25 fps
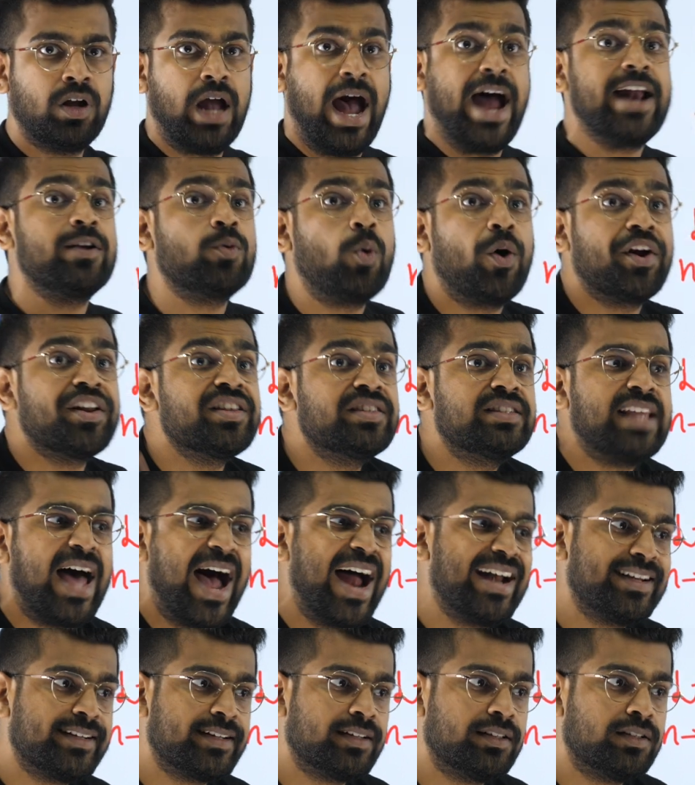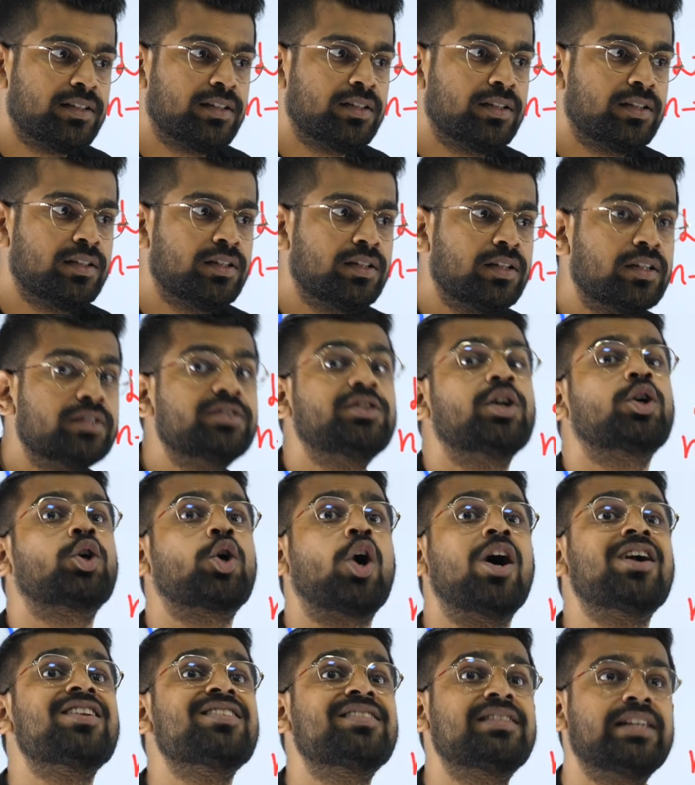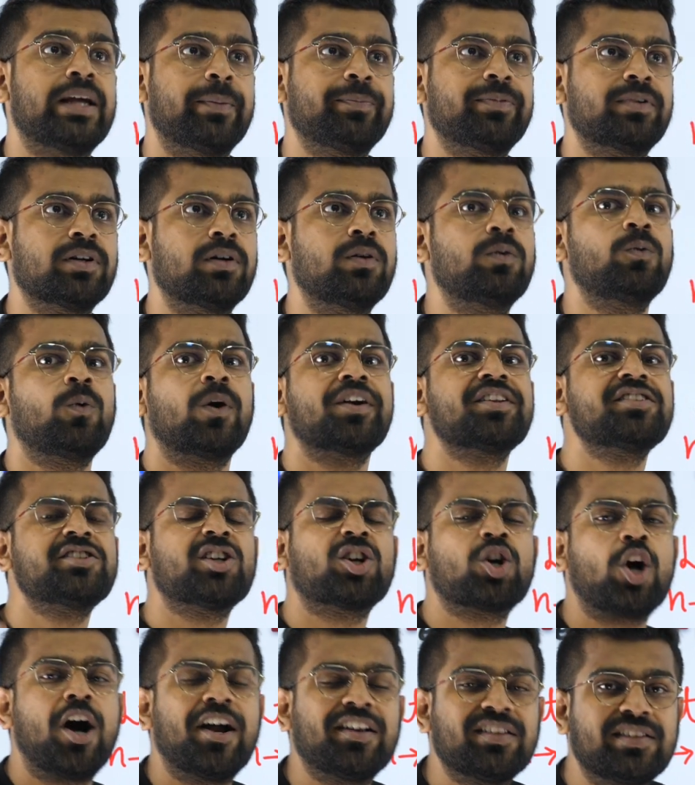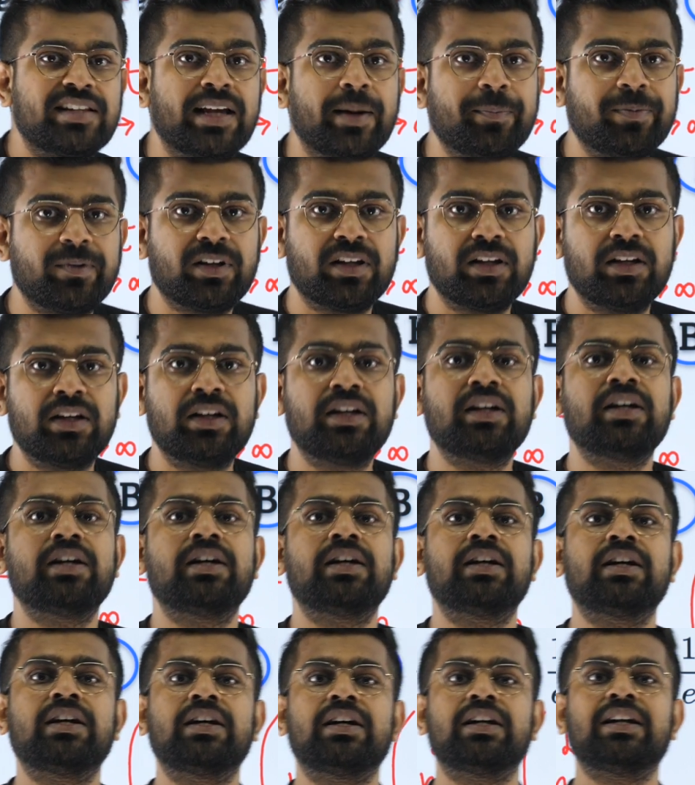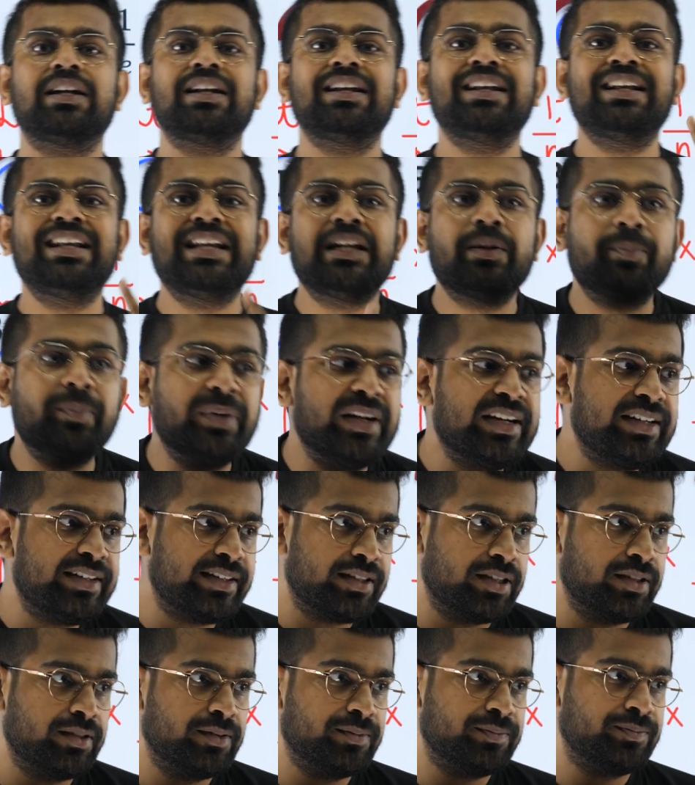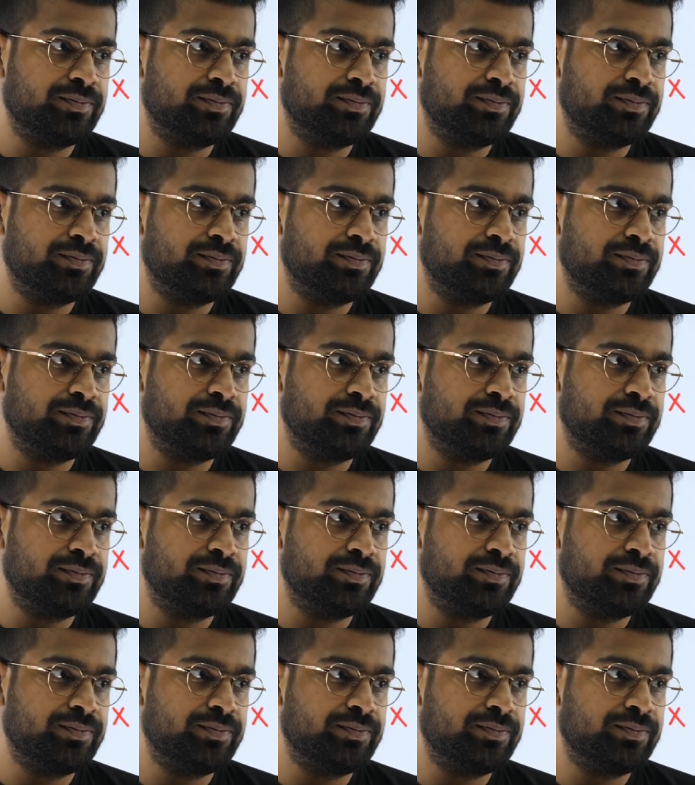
And what is that? The concept. What is the concept? Limit